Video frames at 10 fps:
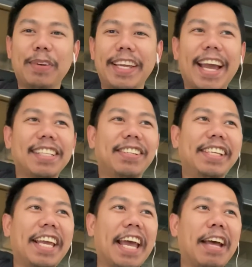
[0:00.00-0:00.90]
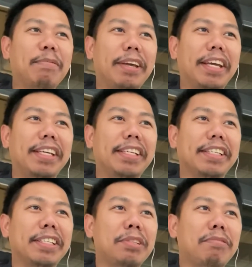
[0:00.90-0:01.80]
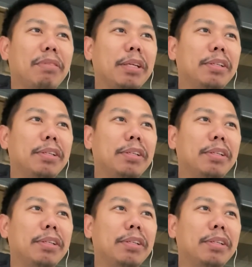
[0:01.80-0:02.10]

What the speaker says: actually have a special